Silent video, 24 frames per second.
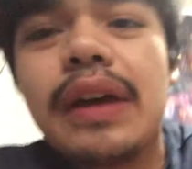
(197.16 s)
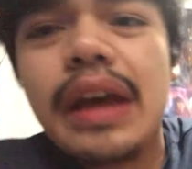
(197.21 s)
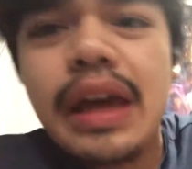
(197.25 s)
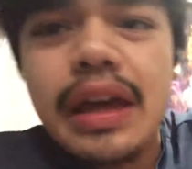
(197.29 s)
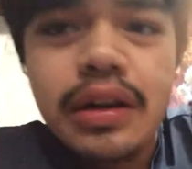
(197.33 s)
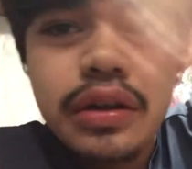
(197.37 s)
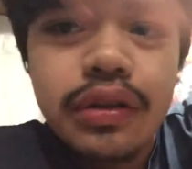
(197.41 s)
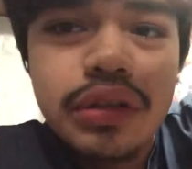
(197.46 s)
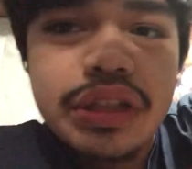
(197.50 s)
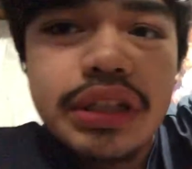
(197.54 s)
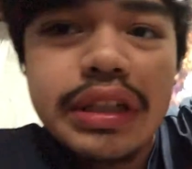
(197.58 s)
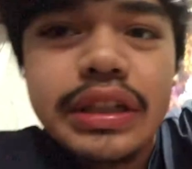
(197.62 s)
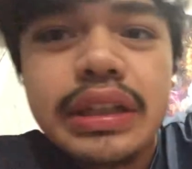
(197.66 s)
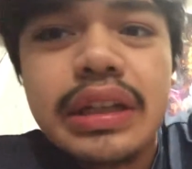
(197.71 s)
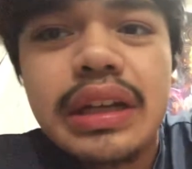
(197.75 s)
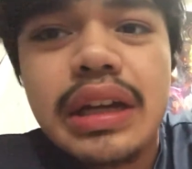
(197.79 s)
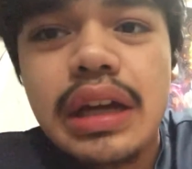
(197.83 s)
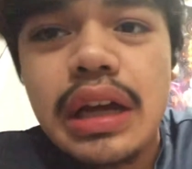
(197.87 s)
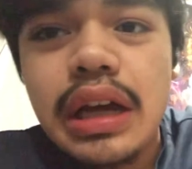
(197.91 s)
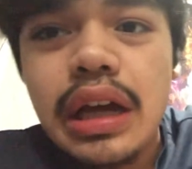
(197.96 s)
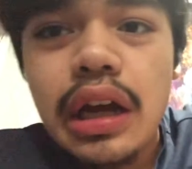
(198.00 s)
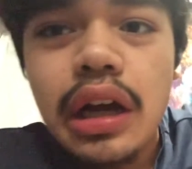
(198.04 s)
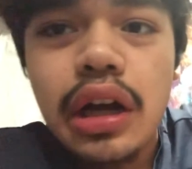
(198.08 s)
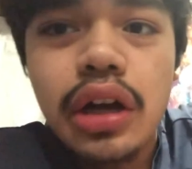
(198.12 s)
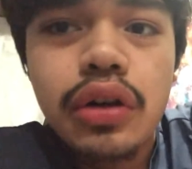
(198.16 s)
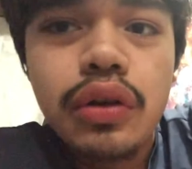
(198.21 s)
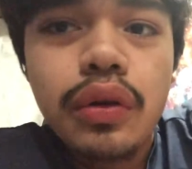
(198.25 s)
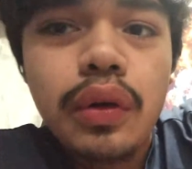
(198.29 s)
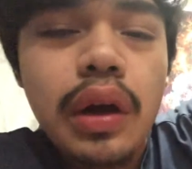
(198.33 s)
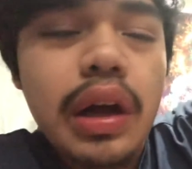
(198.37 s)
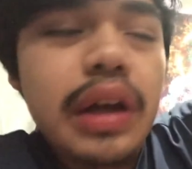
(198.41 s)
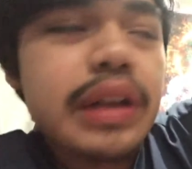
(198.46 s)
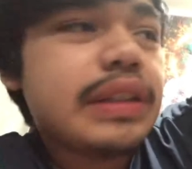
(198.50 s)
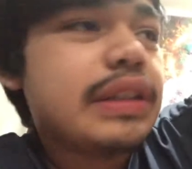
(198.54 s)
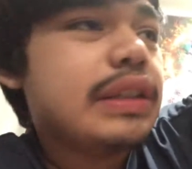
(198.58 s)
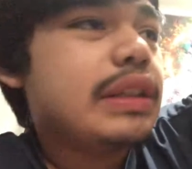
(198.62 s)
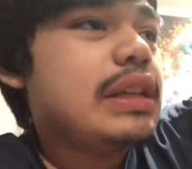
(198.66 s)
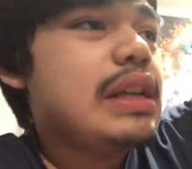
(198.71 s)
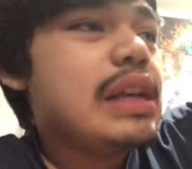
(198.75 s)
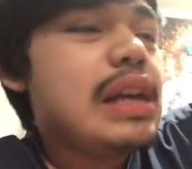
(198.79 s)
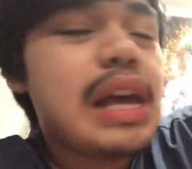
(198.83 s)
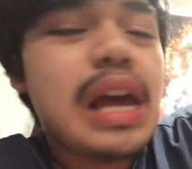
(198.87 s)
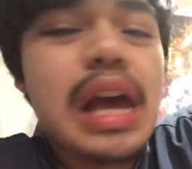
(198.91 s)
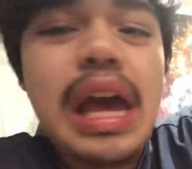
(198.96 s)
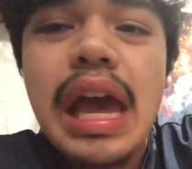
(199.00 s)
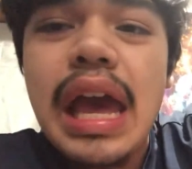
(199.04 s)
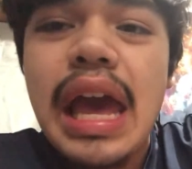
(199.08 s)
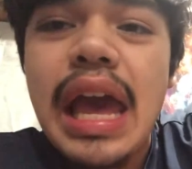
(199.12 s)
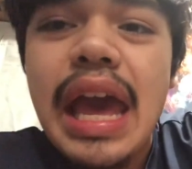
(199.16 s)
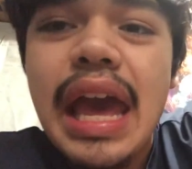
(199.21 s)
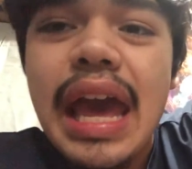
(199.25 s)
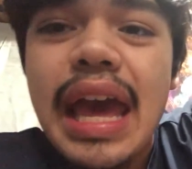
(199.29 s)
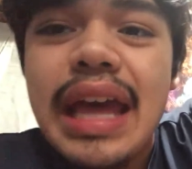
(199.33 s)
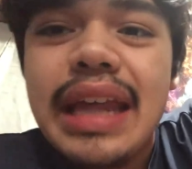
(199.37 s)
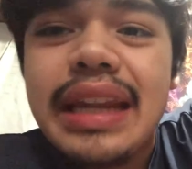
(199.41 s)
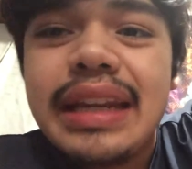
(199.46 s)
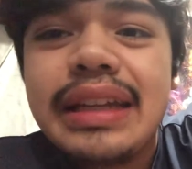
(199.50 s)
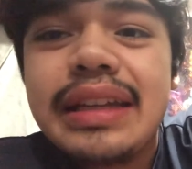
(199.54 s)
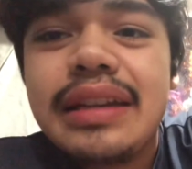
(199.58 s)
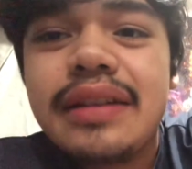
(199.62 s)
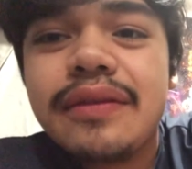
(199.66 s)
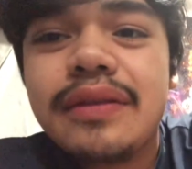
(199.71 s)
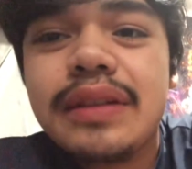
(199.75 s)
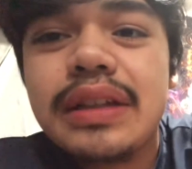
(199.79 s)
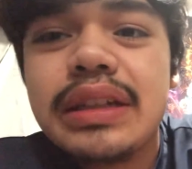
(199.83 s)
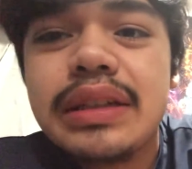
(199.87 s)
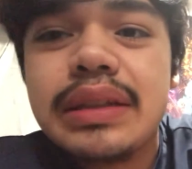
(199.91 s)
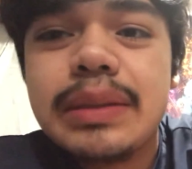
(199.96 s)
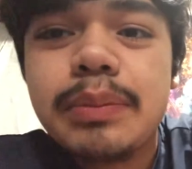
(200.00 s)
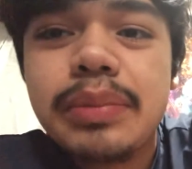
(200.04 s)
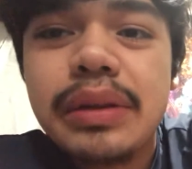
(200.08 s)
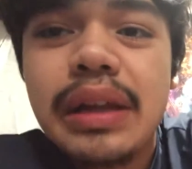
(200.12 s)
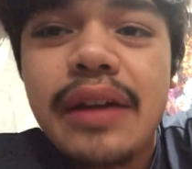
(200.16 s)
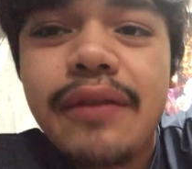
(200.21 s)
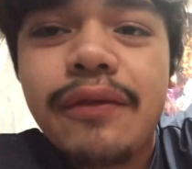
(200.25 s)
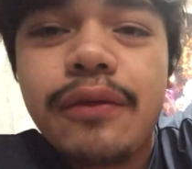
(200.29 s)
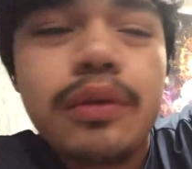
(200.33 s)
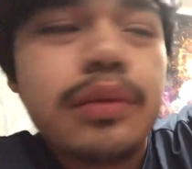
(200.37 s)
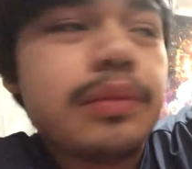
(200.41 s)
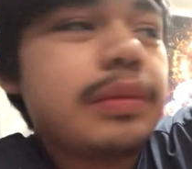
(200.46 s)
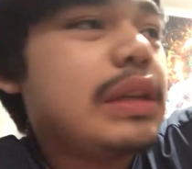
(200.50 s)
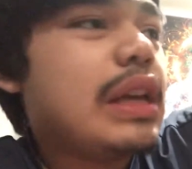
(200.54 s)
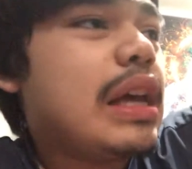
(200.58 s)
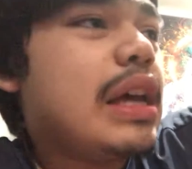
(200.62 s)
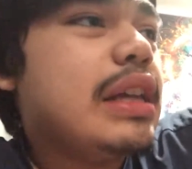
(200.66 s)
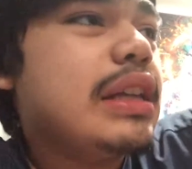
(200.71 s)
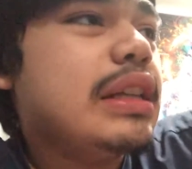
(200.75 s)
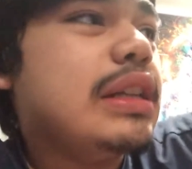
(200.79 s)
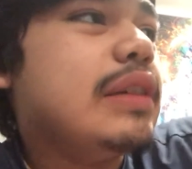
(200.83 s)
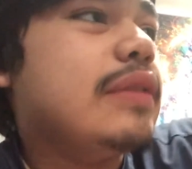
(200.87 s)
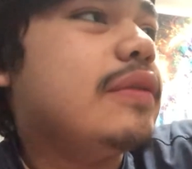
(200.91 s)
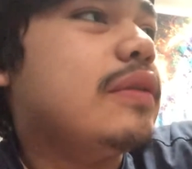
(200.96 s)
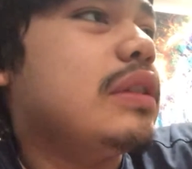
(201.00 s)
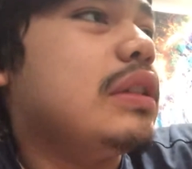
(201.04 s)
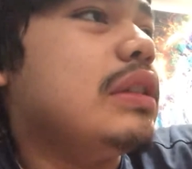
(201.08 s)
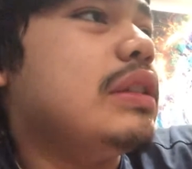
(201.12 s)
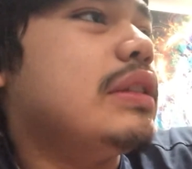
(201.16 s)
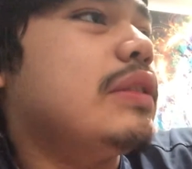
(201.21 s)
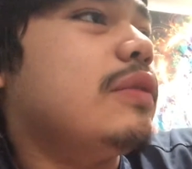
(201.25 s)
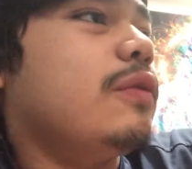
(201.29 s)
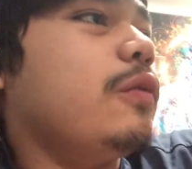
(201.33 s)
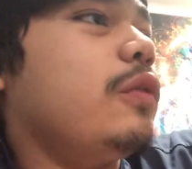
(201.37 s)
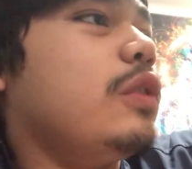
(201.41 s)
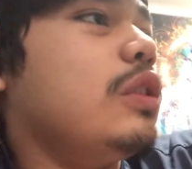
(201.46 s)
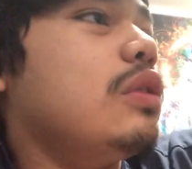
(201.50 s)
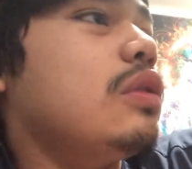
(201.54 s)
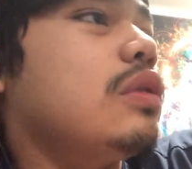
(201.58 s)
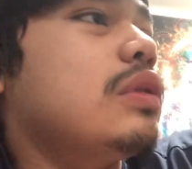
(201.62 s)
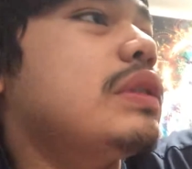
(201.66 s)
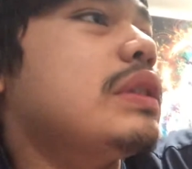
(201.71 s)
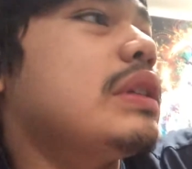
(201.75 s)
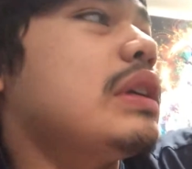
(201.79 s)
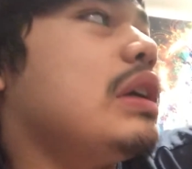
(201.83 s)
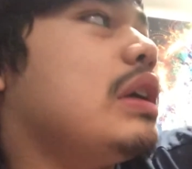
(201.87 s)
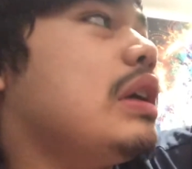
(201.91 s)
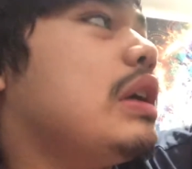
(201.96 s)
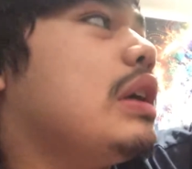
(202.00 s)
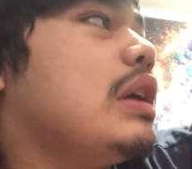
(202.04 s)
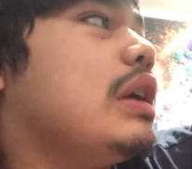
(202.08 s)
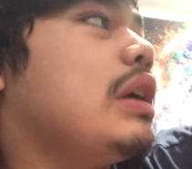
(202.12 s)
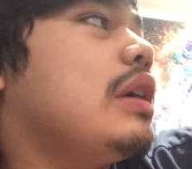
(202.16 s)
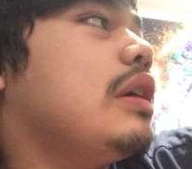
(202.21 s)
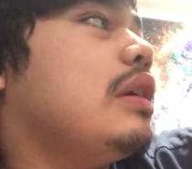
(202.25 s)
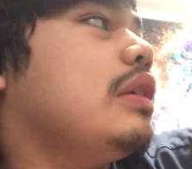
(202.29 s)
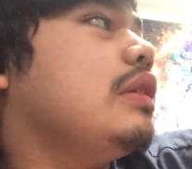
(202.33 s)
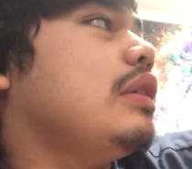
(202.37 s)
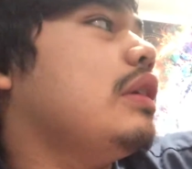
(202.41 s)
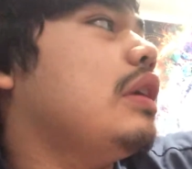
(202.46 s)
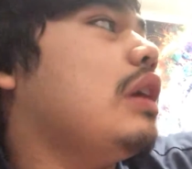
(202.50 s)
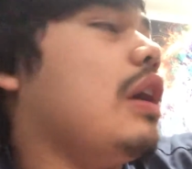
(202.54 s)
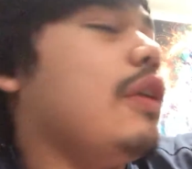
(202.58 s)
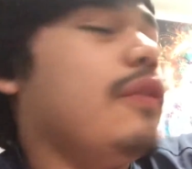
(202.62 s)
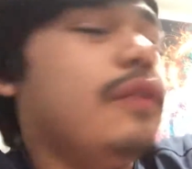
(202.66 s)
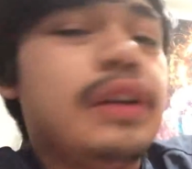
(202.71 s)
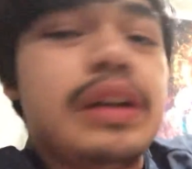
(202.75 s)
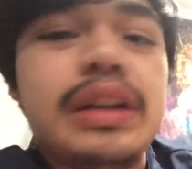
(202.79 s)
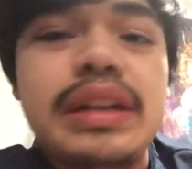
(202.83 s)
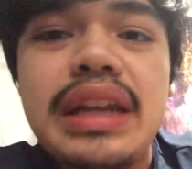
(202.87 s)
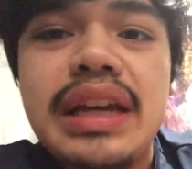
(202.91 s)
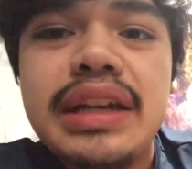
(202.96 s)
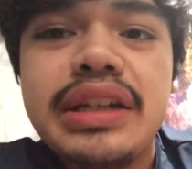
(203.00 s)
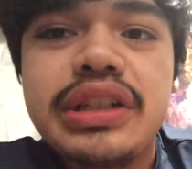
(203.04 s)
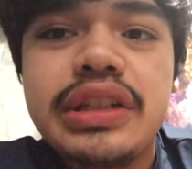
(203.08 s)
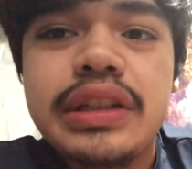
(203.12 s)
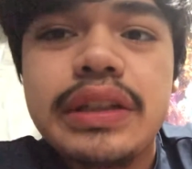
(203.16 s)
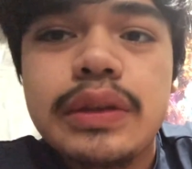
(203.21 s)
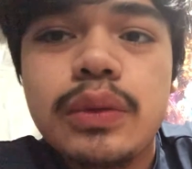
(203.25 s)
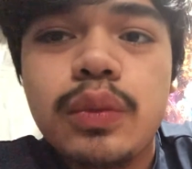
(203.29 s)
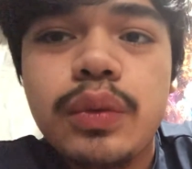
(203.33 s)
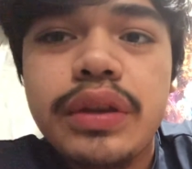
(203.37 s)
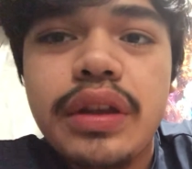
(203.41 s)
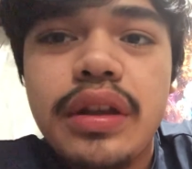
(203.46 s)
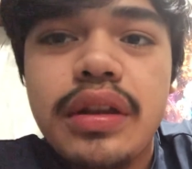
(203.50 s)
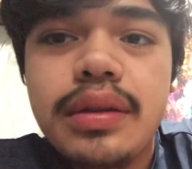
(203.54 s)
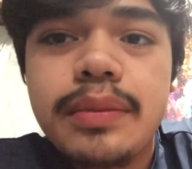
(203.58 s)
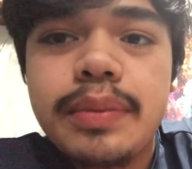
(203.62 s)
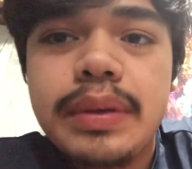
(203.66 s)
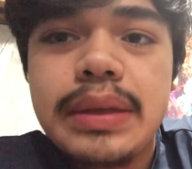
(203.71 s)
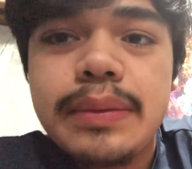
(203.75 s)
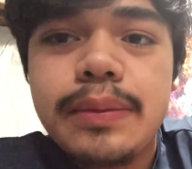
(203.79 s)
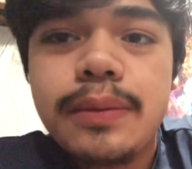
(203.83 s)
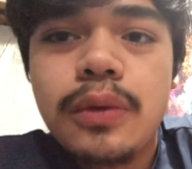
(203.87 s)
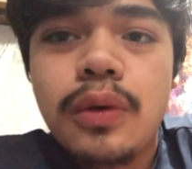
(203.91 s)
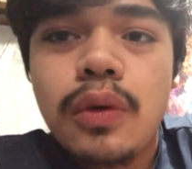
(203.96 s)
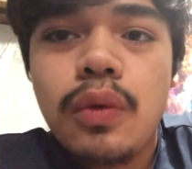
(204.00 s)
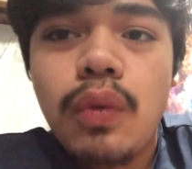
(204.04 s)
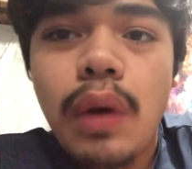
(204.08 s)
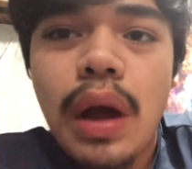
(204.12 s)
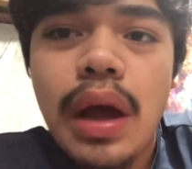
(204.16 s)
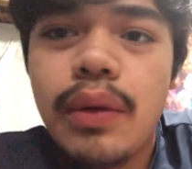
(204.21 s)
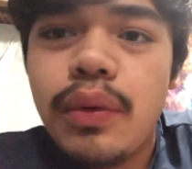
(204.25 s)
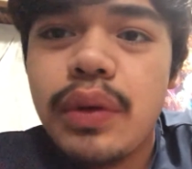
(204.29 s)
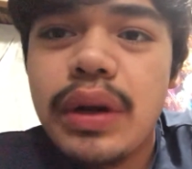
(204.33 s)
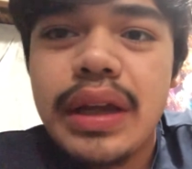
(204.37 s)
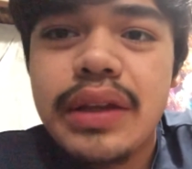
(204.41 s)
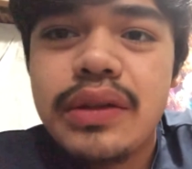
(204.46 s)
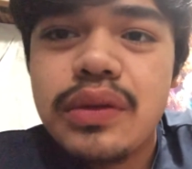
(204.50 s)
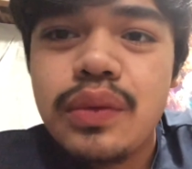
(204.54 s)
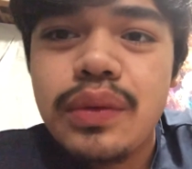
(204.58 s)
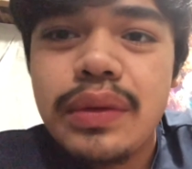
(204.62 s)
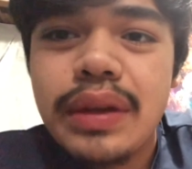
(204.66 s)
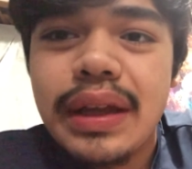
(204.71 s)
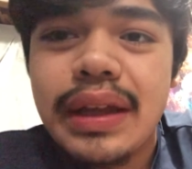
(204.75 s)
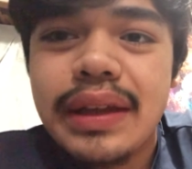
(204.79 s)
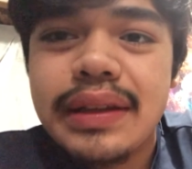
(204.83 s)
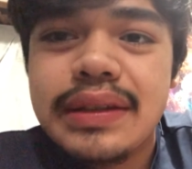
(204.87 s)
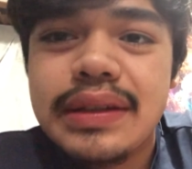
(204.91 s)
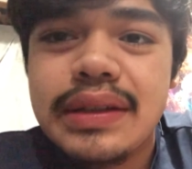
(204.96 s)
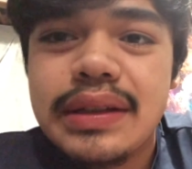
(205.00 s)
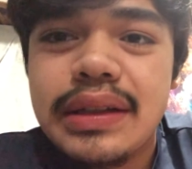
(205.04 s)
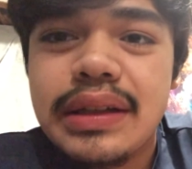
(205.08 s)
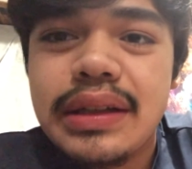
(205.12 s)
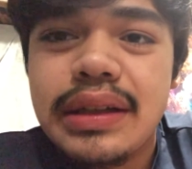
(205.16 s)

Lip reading: energy across any of these platforms, any of these fields of connections with other people? Why would I do that?